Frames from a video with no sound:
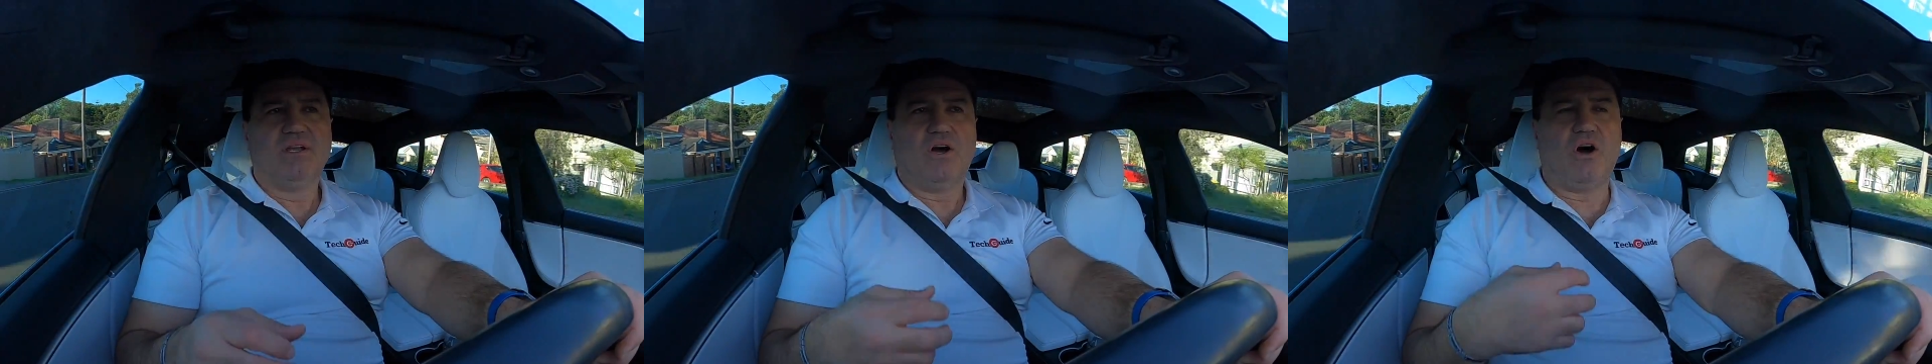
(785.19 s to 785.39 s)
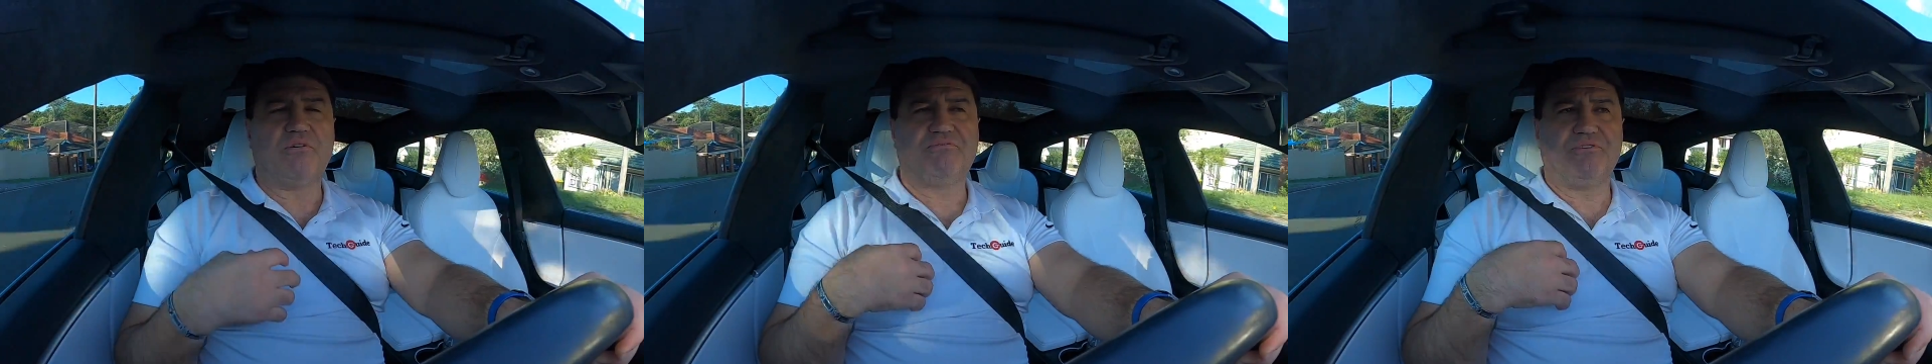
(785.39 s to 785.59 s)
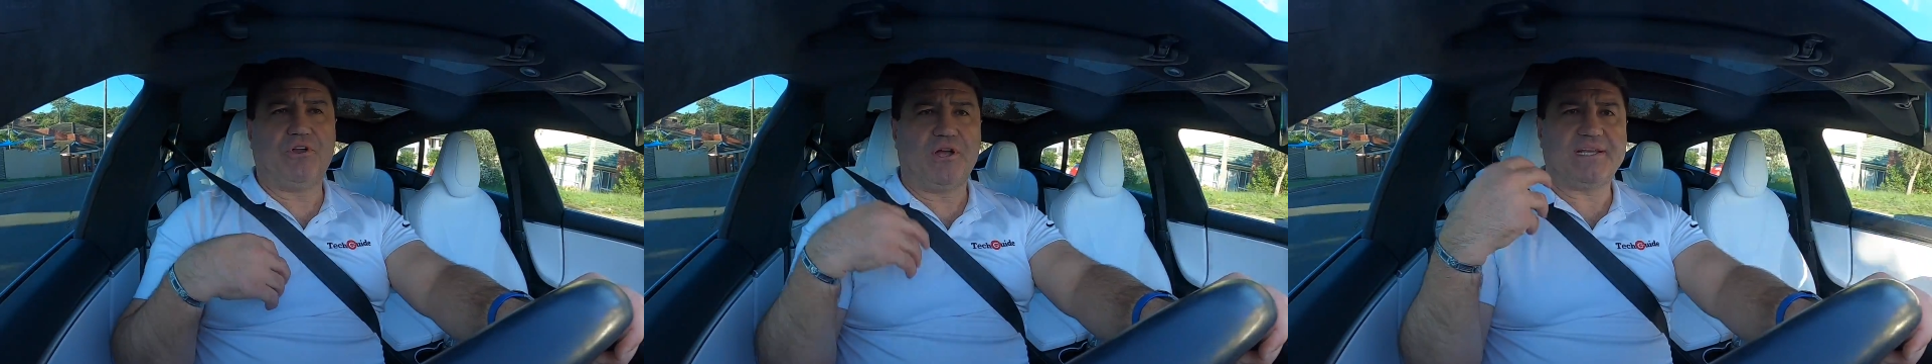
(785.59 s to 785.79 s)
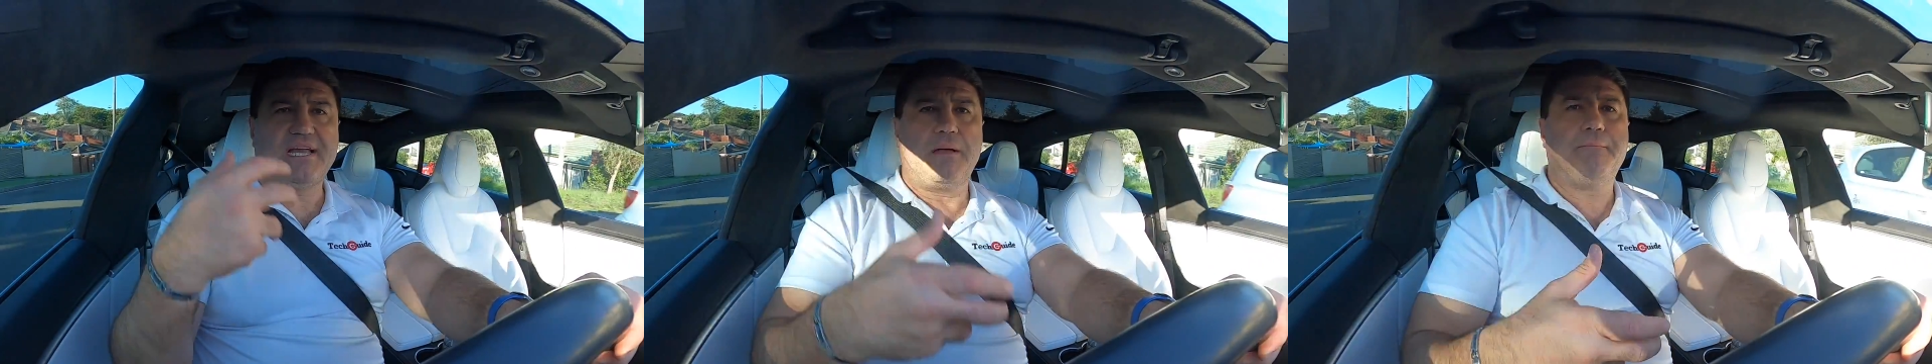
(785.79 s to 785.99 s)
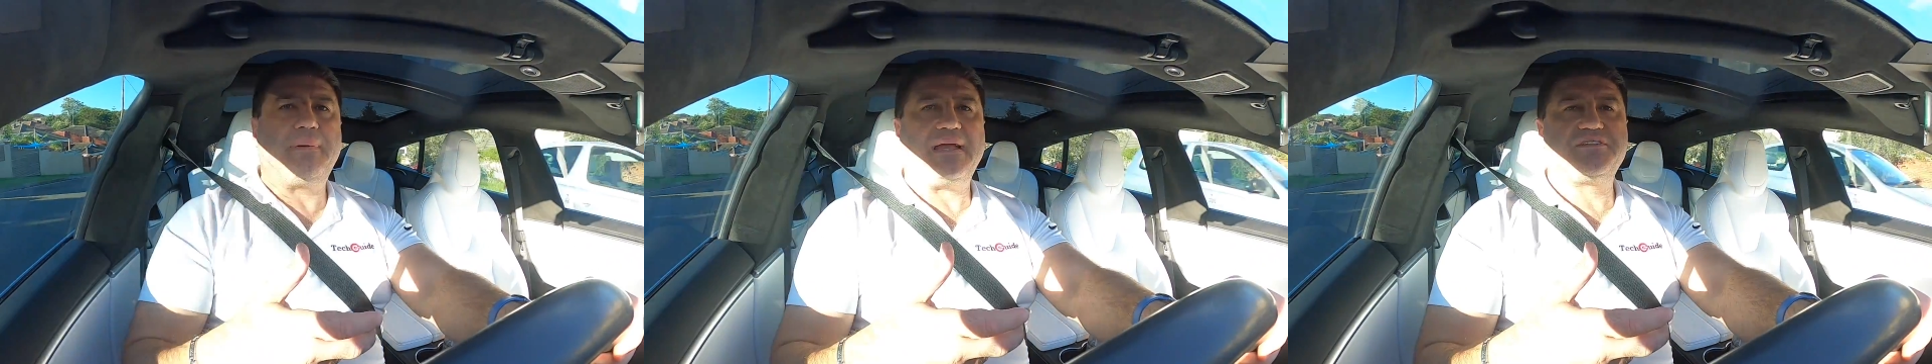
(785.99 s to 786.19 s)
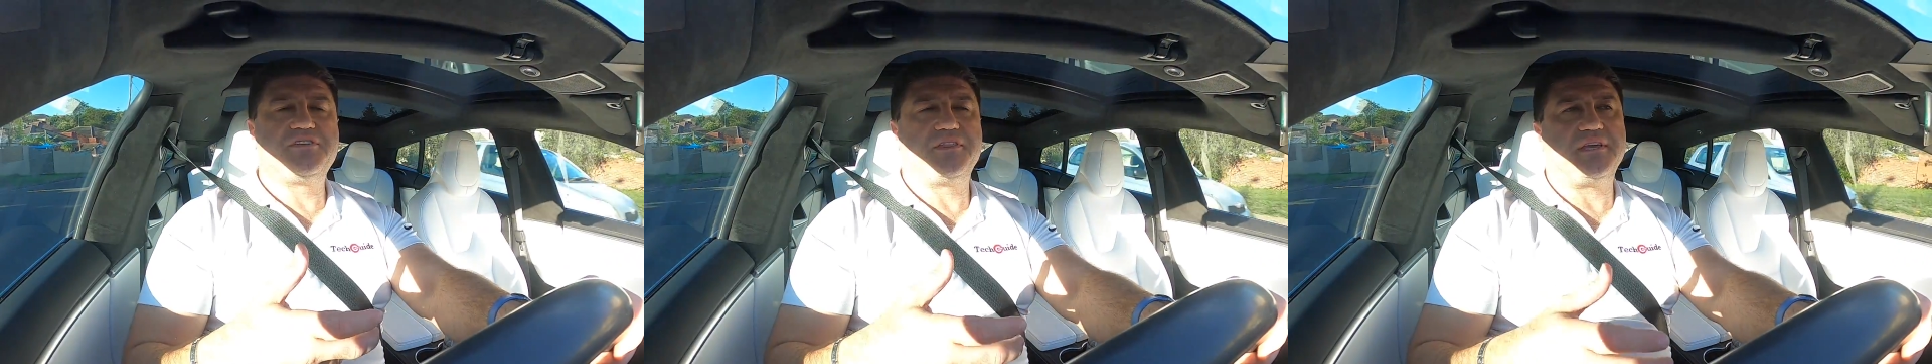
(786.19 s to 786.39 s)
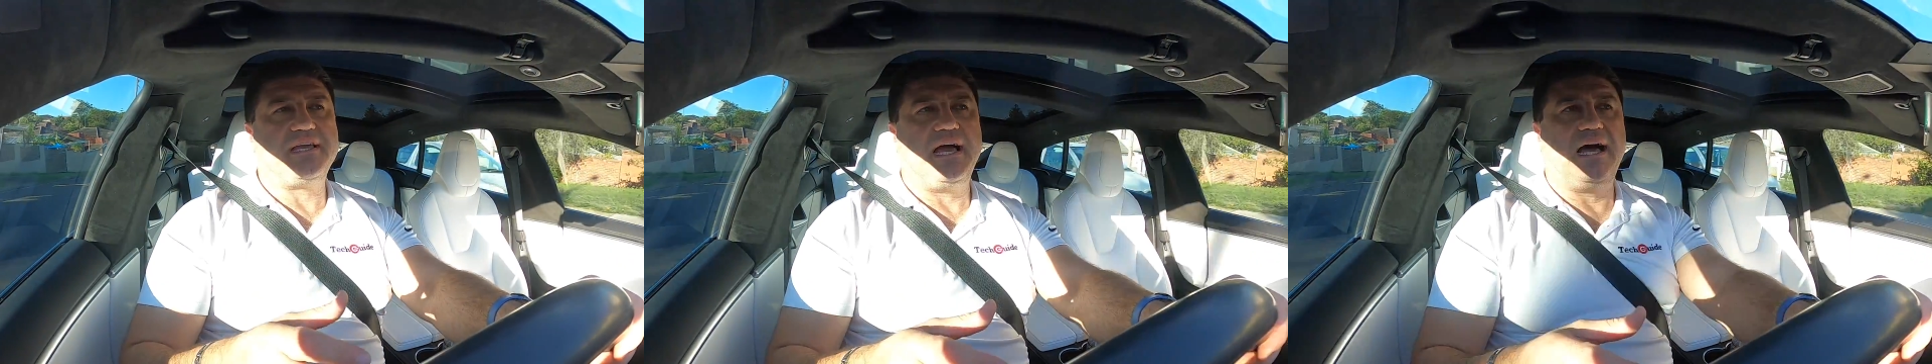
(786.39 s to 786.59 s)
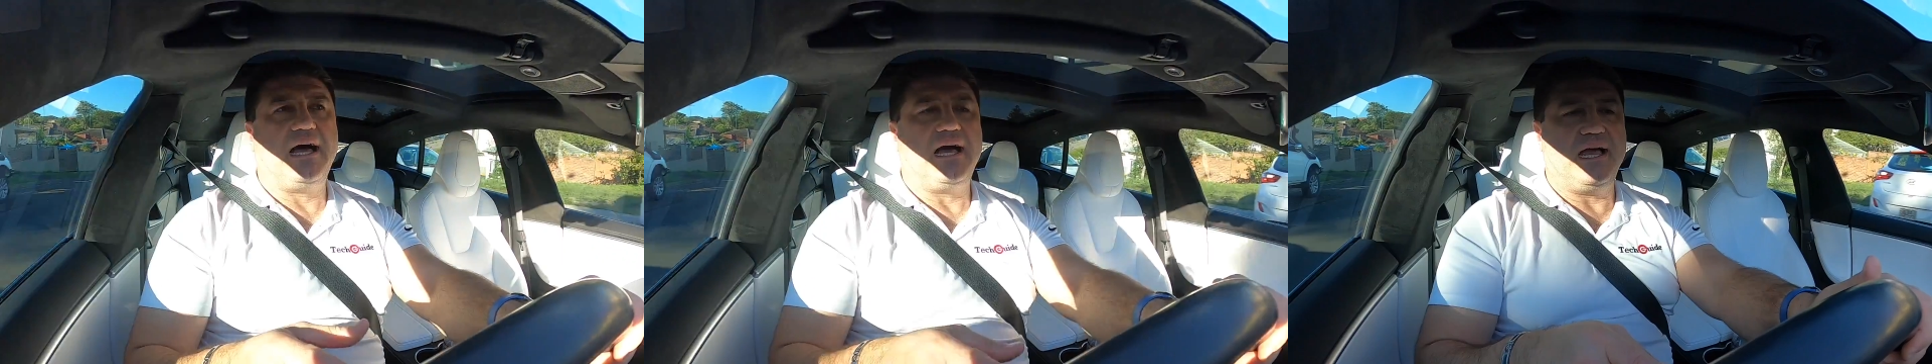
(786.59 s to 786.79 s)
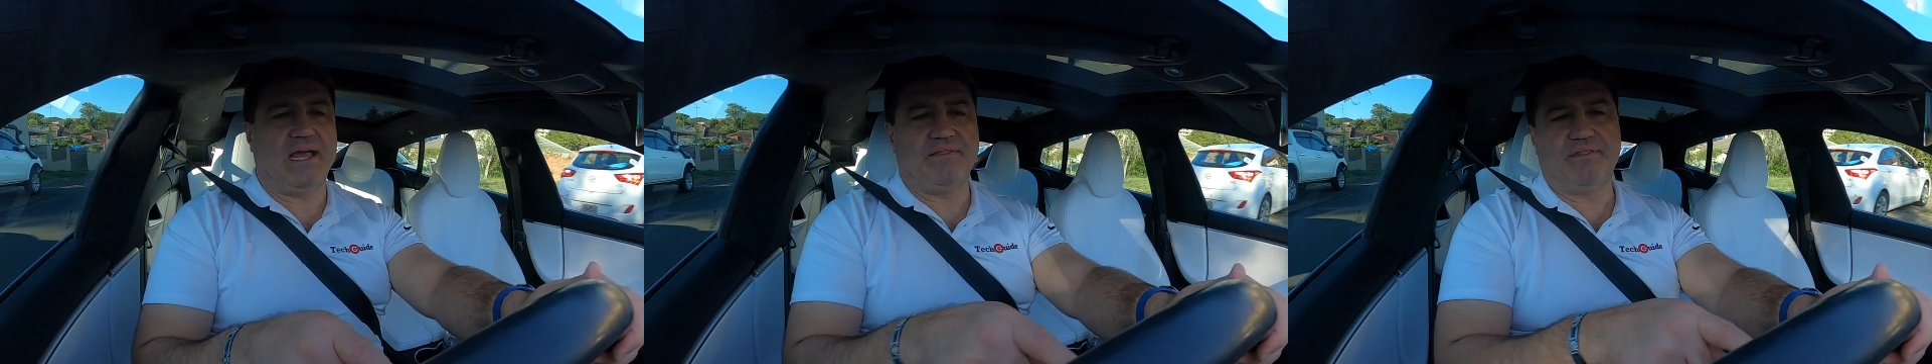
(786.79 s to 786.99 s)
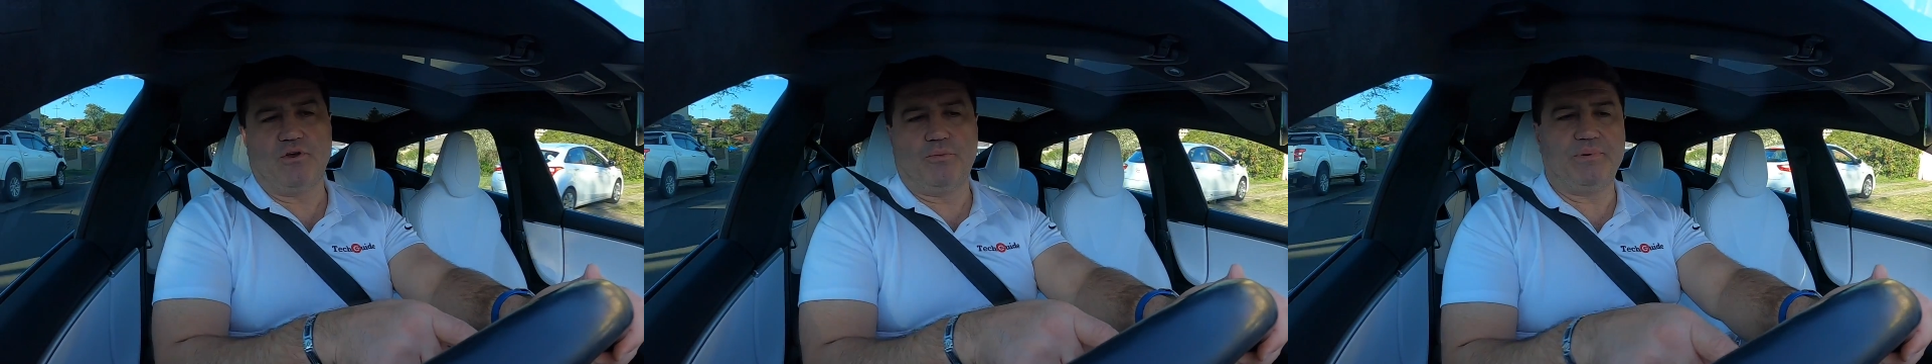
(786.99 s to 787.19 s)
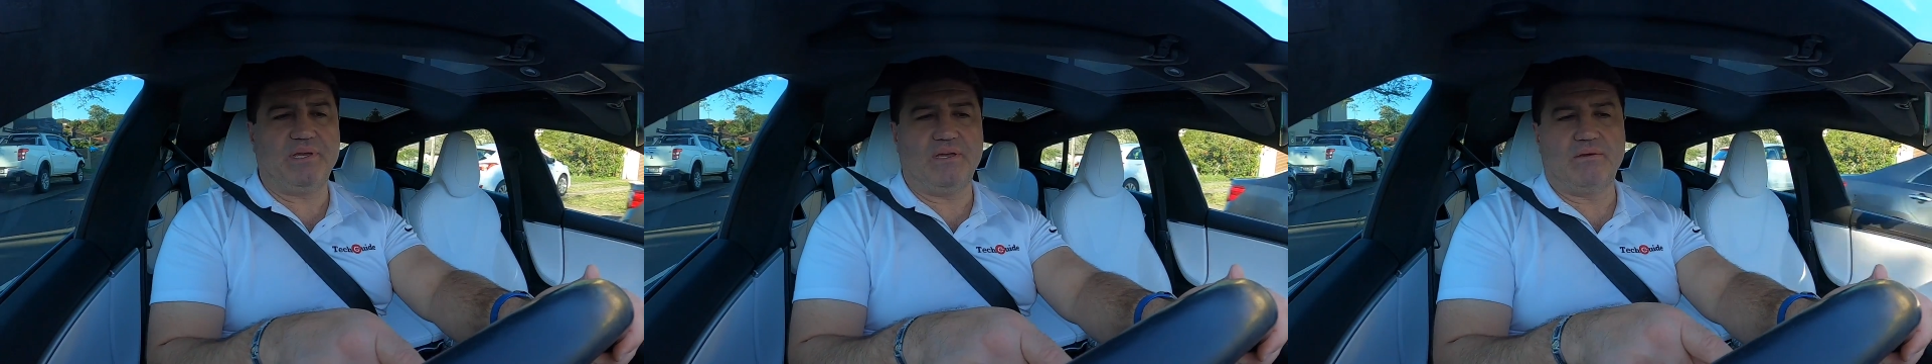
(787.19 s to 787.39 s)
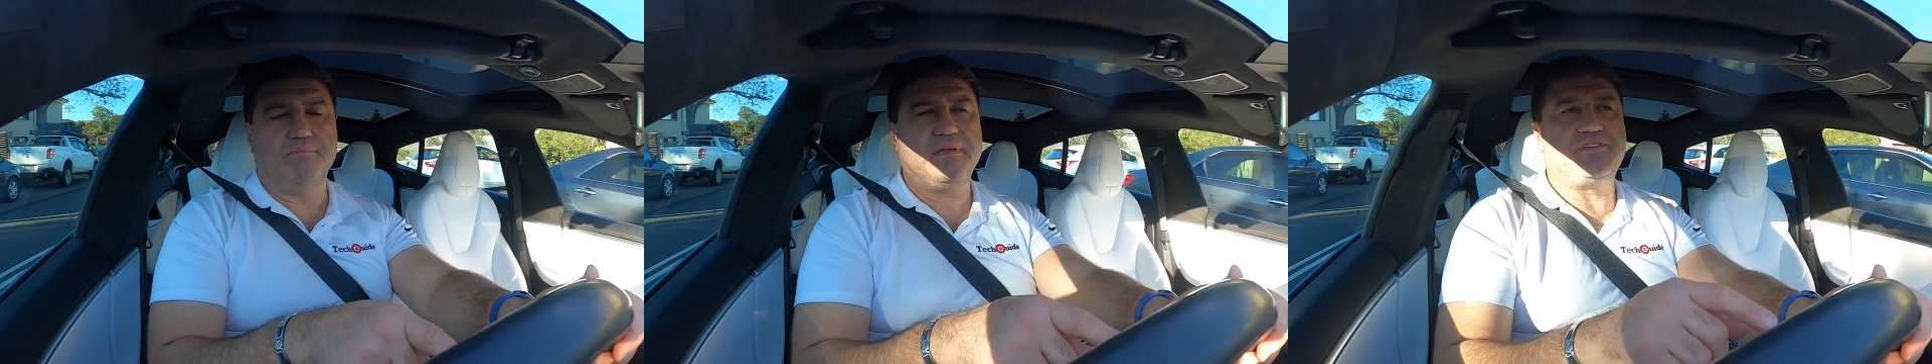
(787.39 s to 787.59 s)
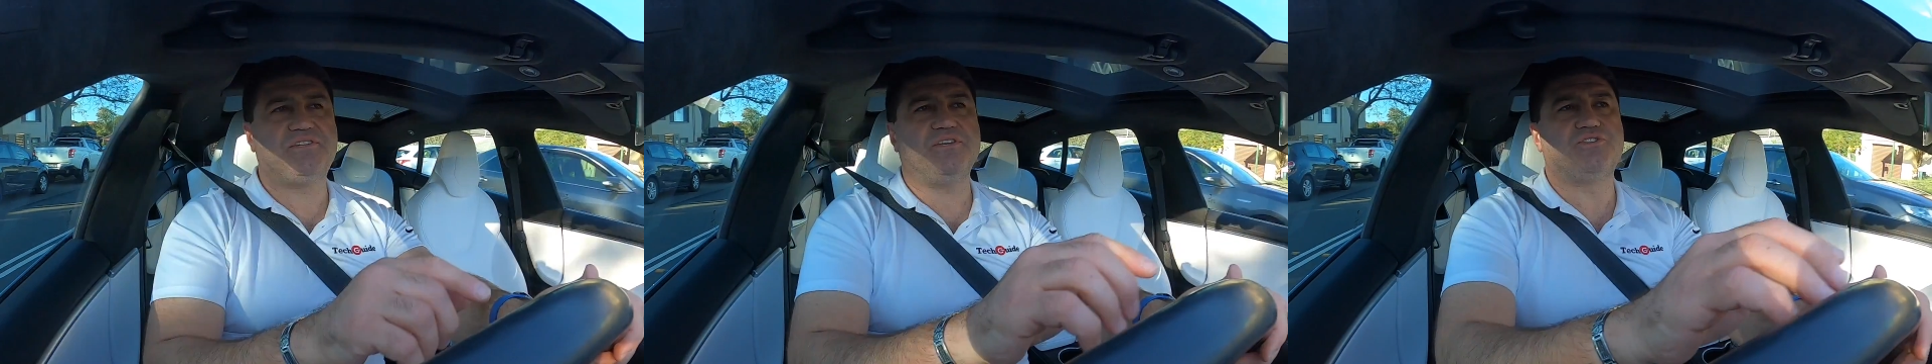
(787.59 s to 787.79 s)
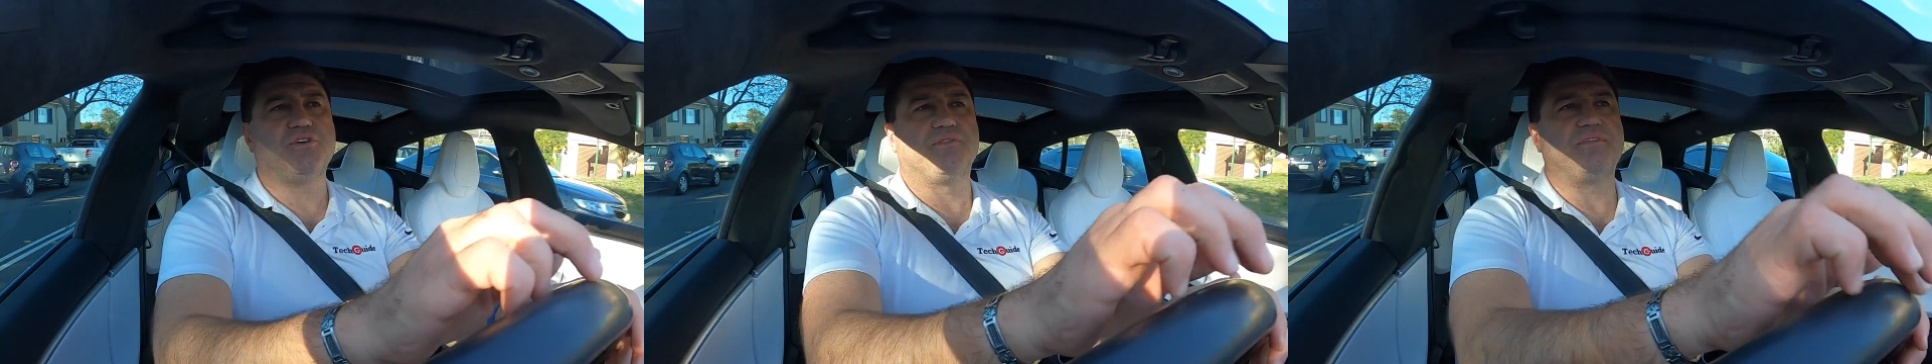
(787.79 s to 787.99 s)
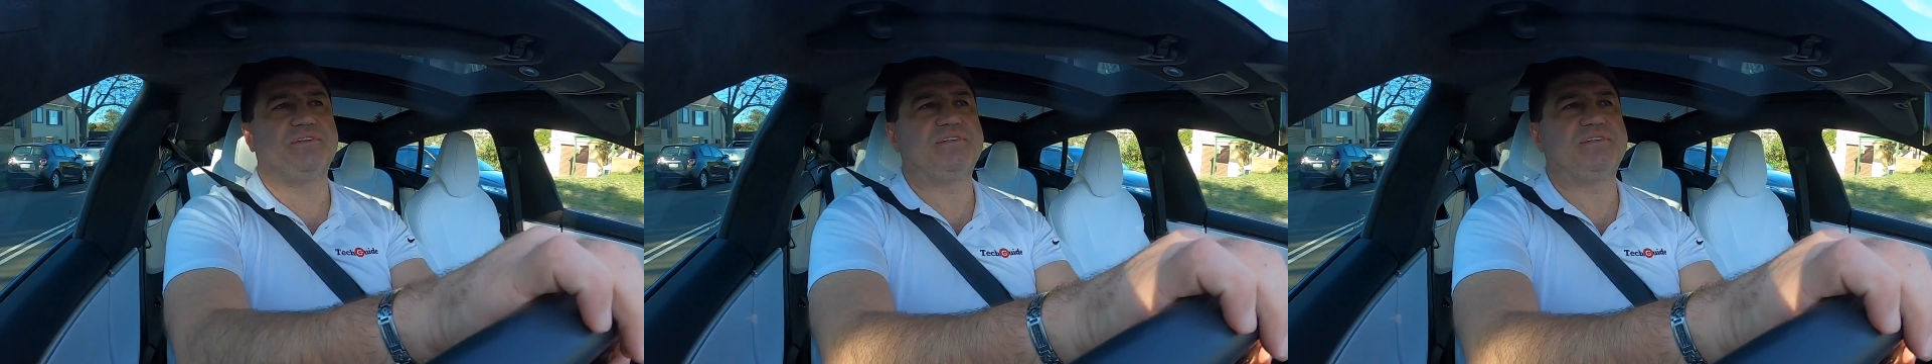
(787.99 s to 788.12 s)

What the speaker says: Often I come back to the car and there'll be a message on the